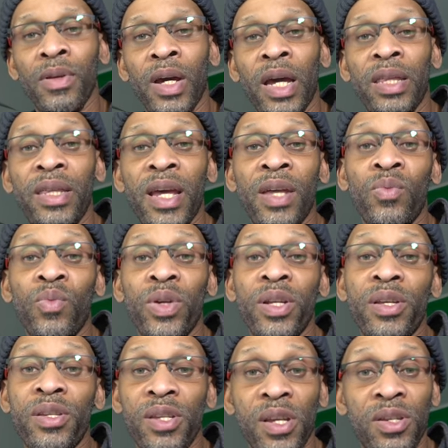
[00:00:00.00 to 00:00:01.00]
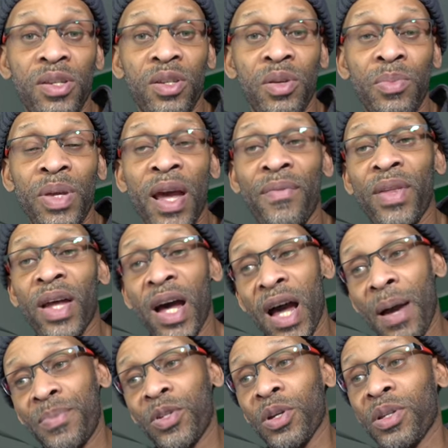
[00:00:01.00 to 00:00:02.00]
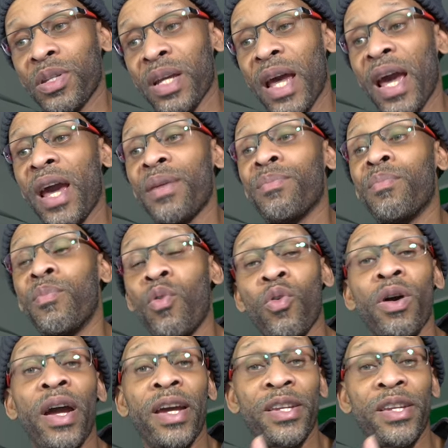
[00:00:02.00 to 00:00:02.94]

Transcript: And then with the system, you have the option to add more